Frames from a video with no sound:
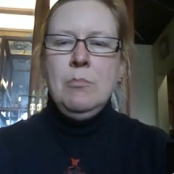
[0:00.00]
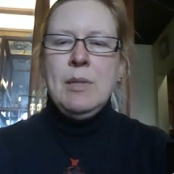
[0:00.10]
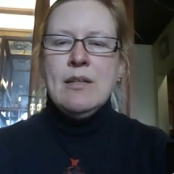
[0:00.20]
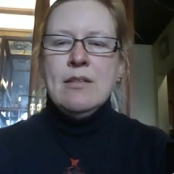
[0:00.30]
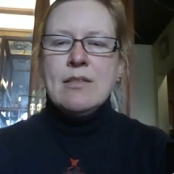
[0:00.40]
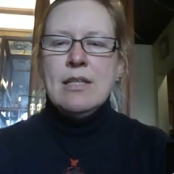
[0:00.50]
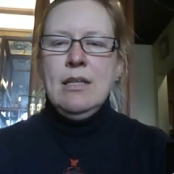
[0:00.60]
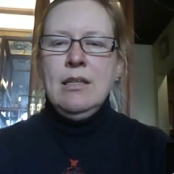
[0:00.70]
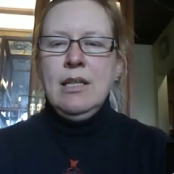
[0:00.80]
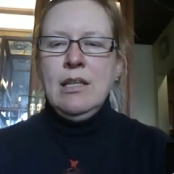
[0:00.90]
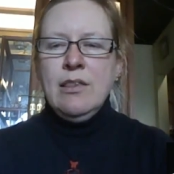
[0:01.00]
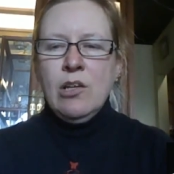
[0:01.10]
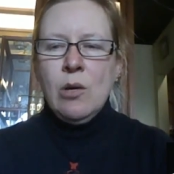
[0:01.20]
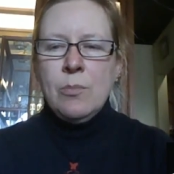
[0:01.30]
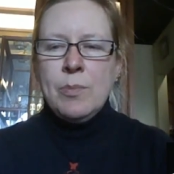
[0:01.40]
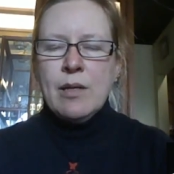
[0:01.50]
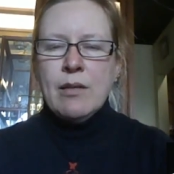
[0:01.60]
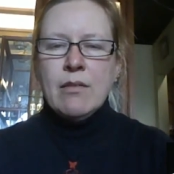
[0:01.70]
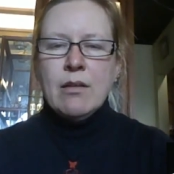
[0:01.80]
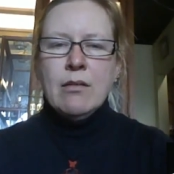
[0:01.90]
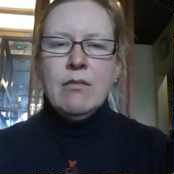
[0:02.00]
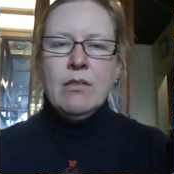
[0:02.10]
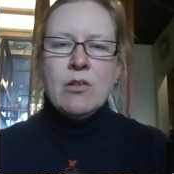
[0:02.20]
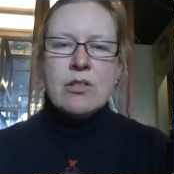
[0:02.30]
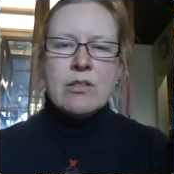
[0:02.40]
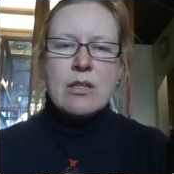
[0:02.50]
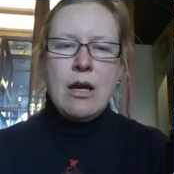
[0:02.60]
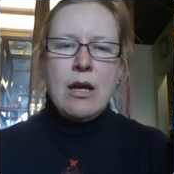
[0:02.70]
because in Ethiopia there is